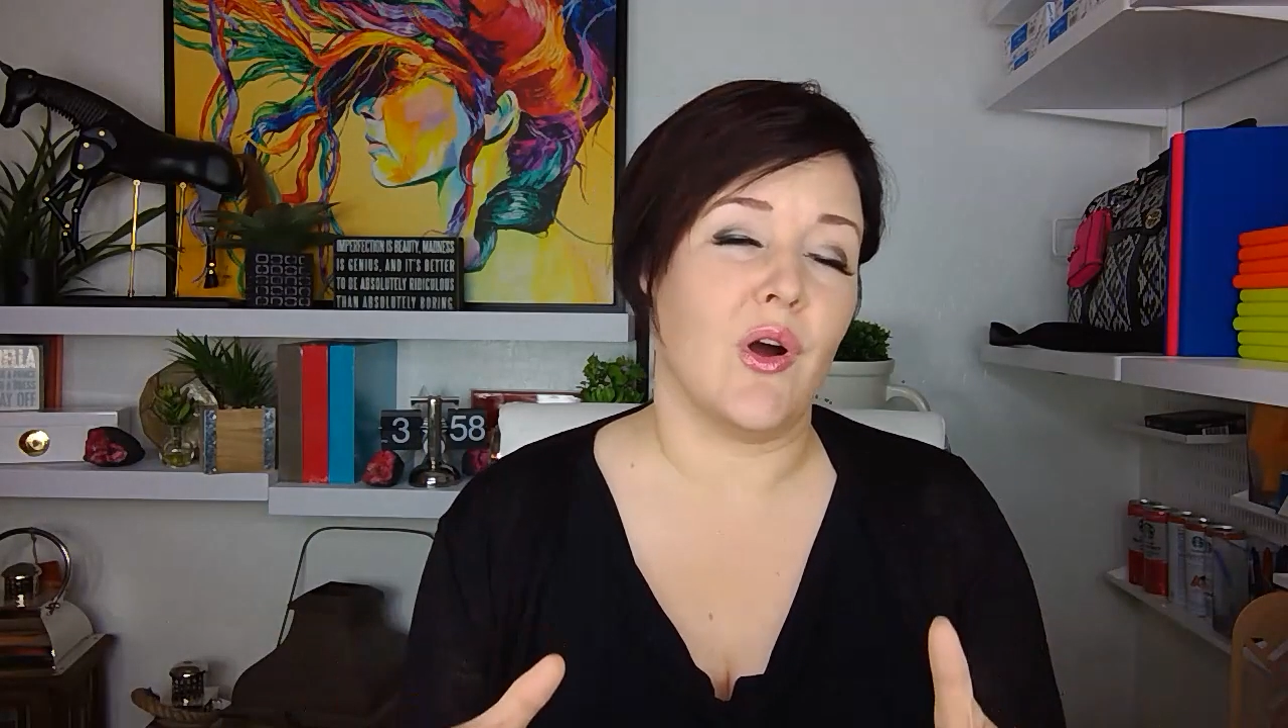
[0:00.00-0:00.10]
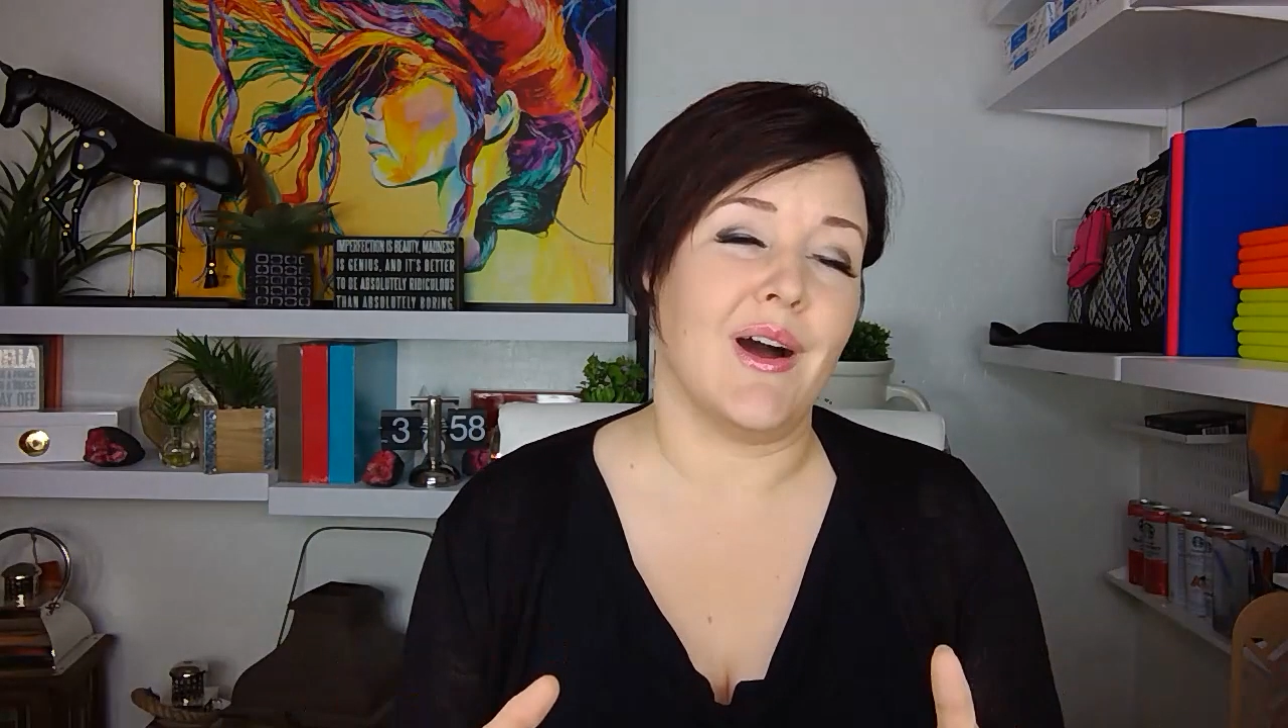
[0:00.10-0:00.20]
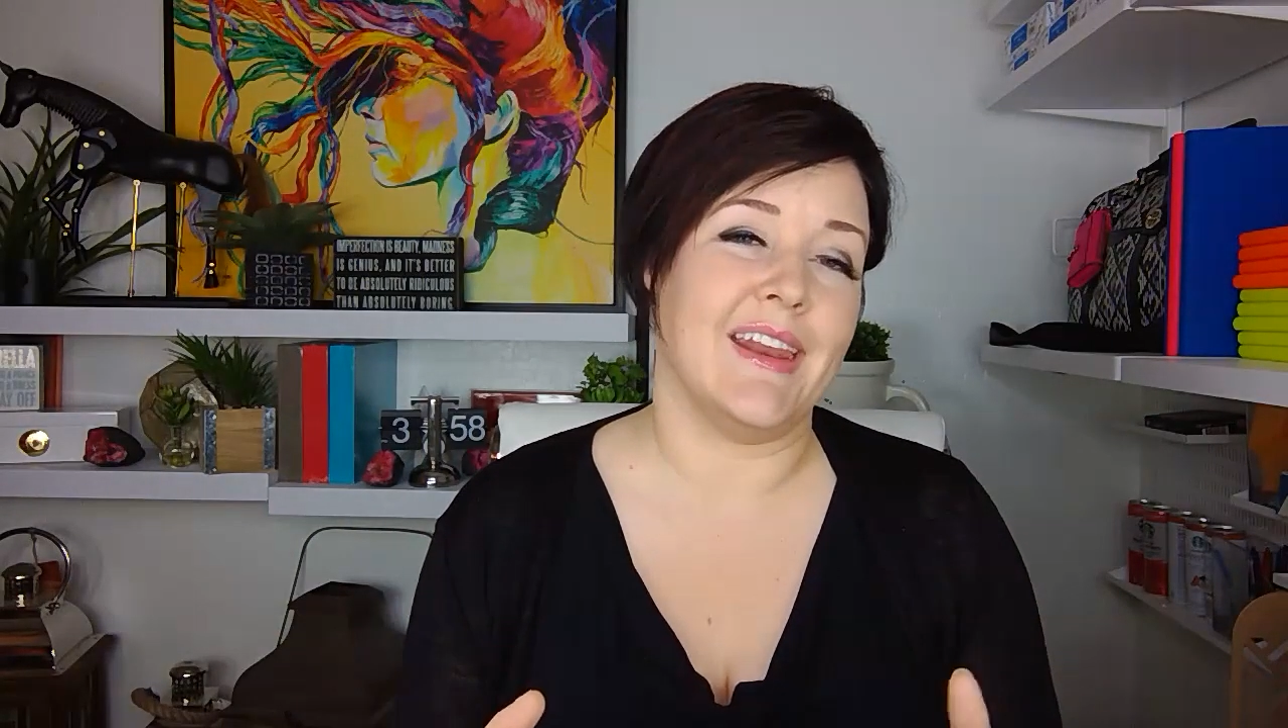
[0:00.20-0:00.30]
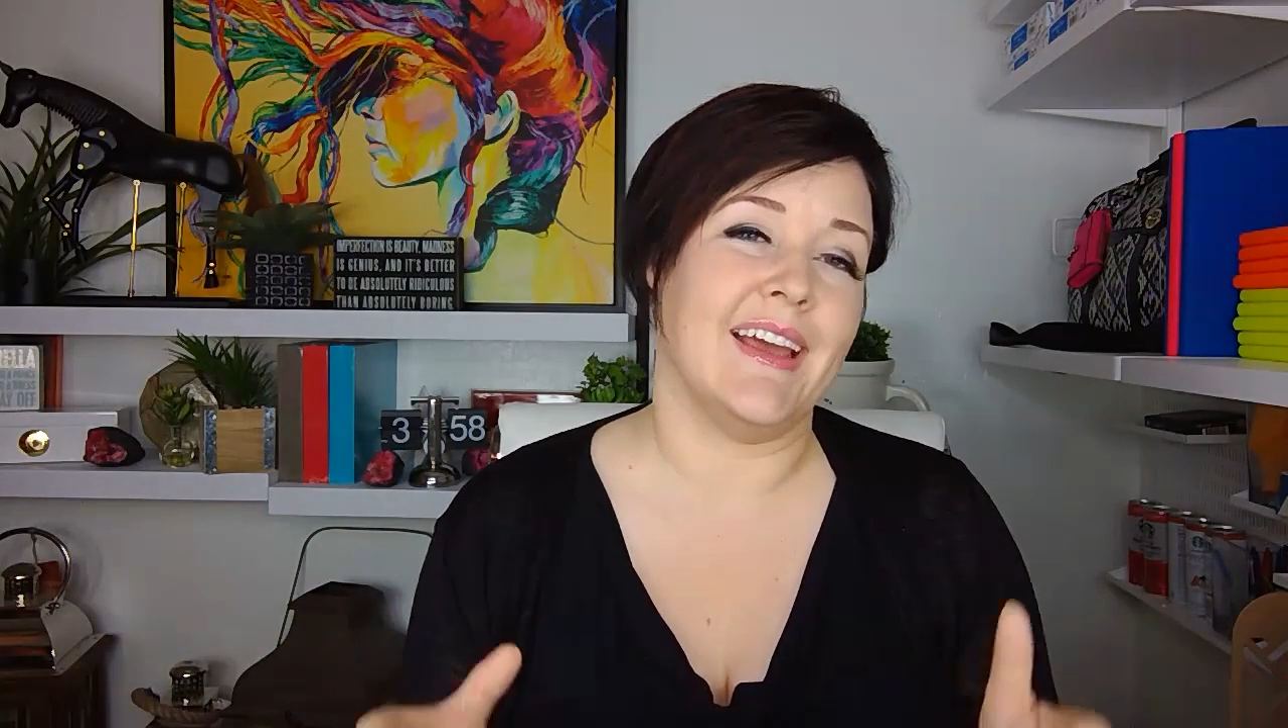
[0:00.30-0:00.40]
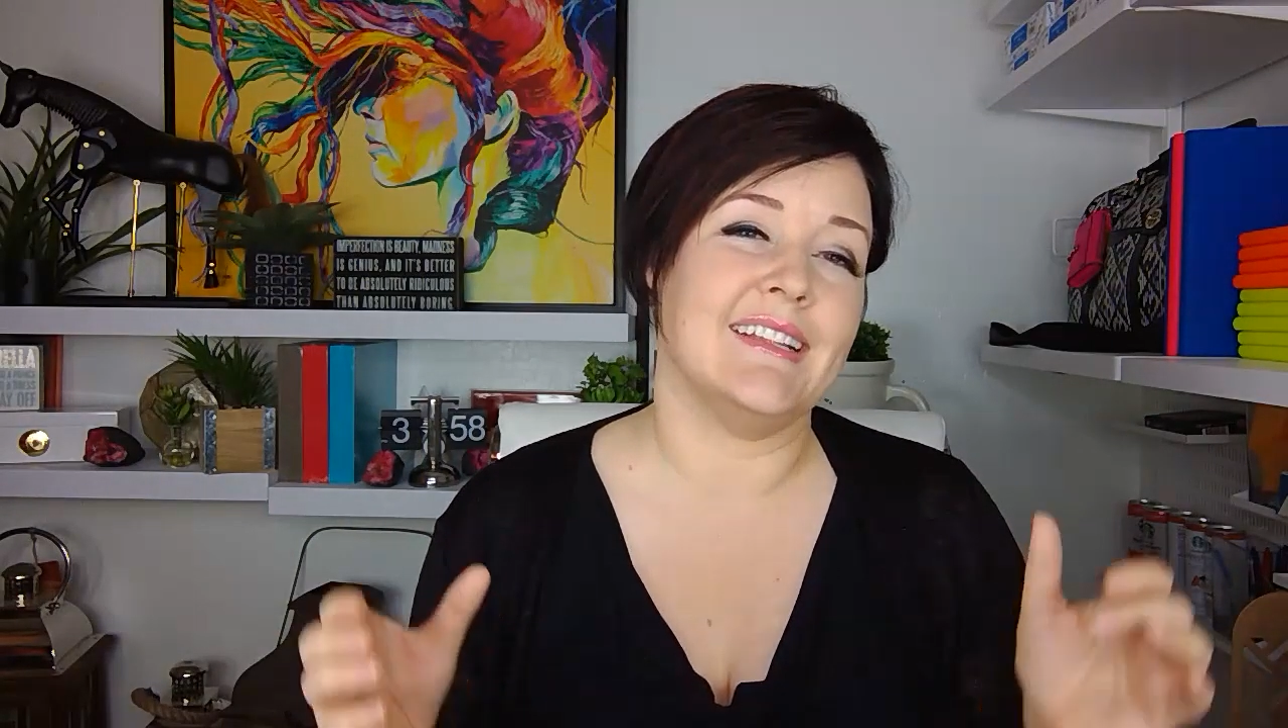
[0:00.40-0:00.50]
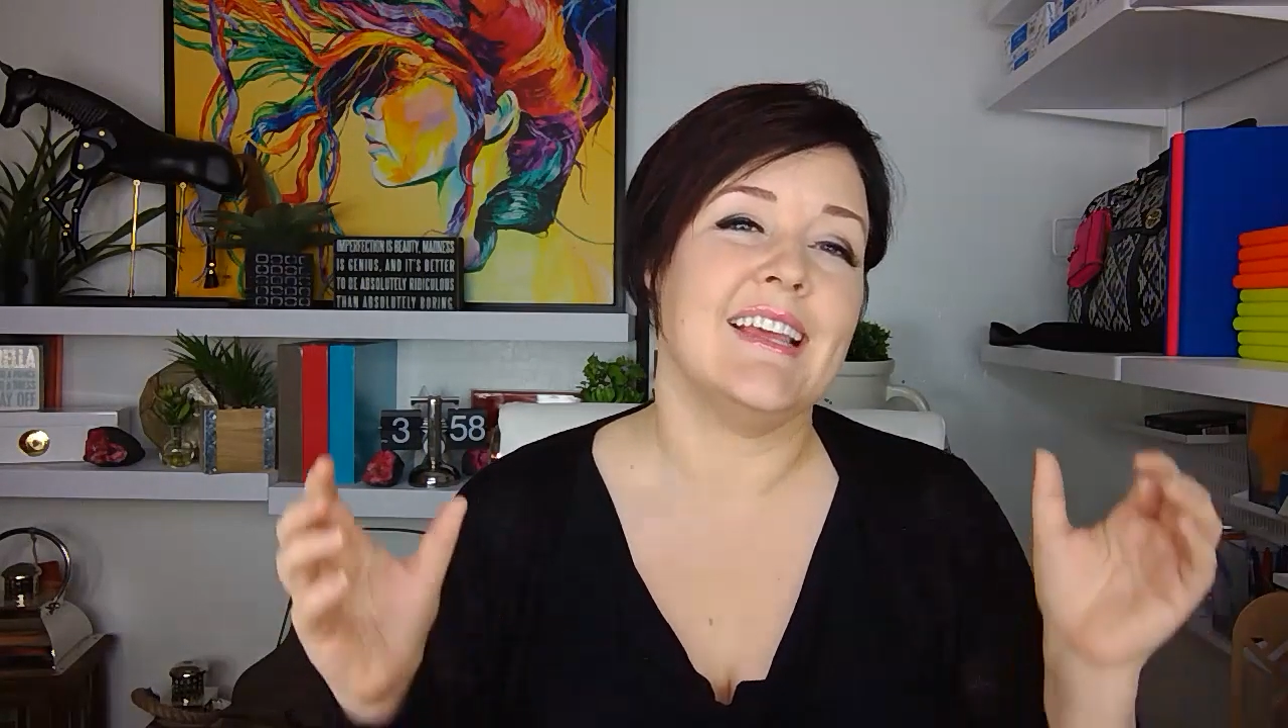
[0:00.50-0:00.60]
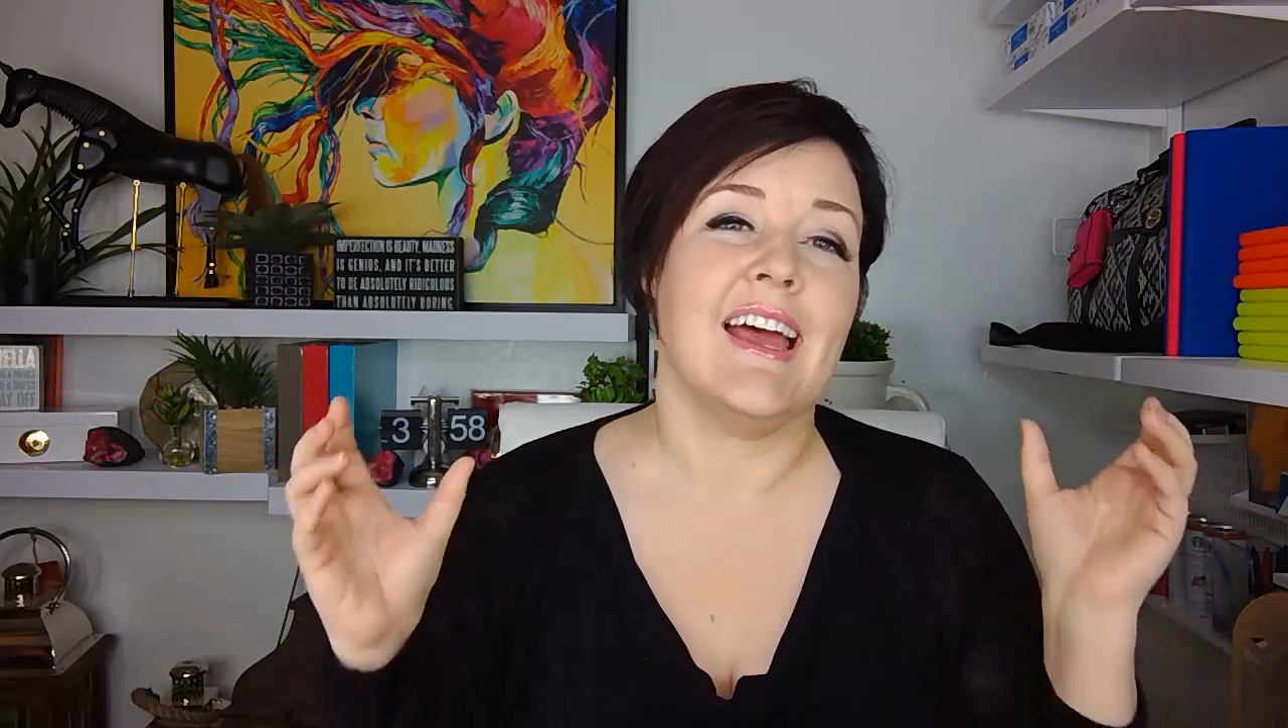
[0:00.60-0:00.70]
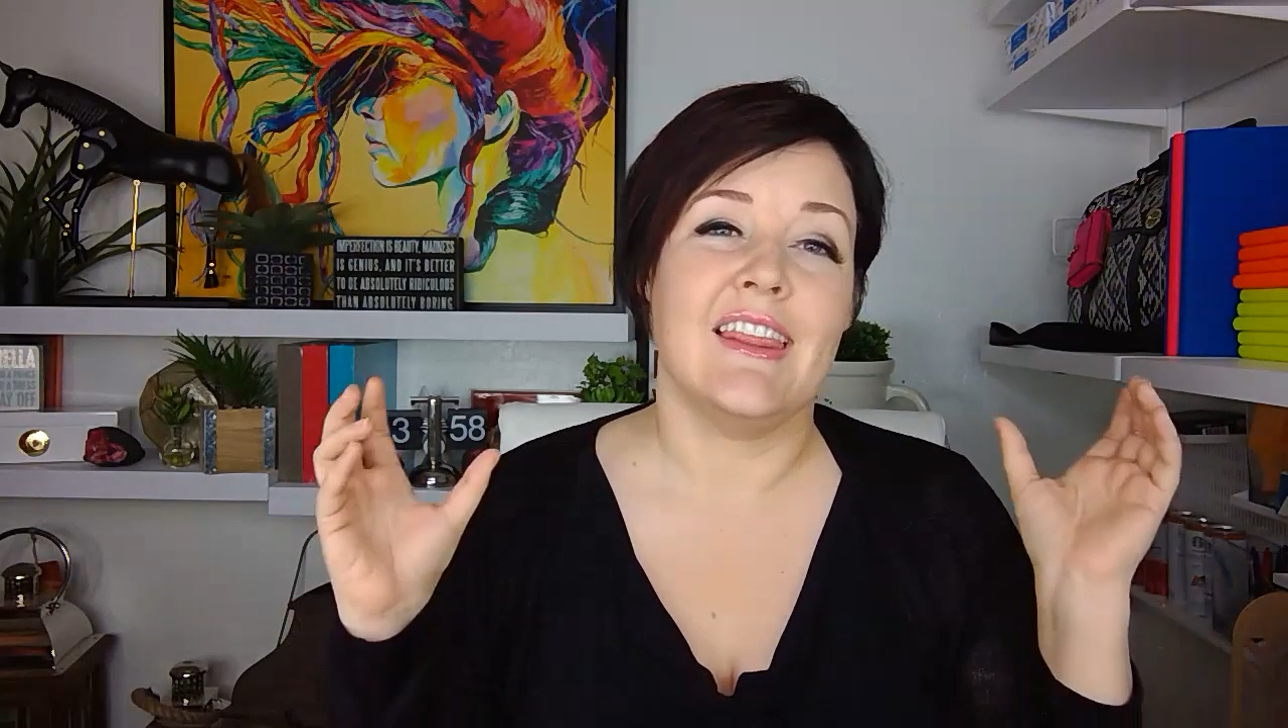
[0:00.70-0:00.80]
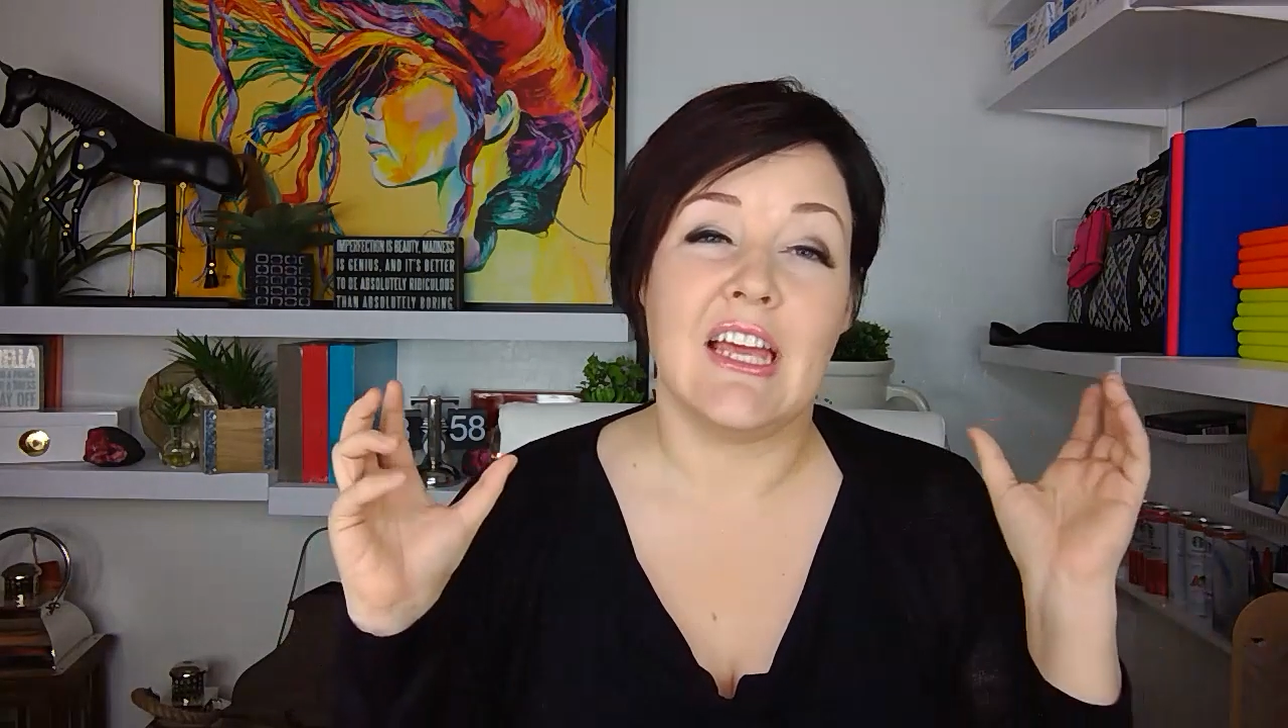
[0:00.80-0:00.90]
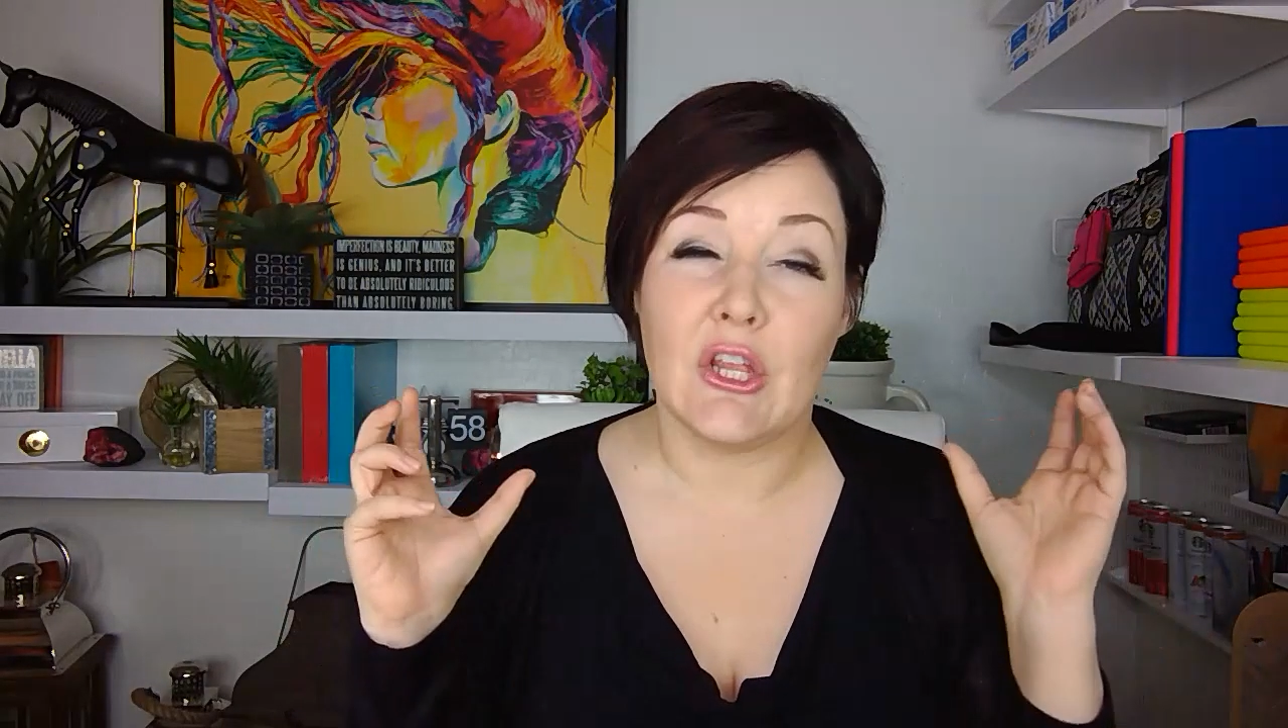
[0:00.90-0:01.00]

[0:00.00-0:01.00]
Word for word: your audience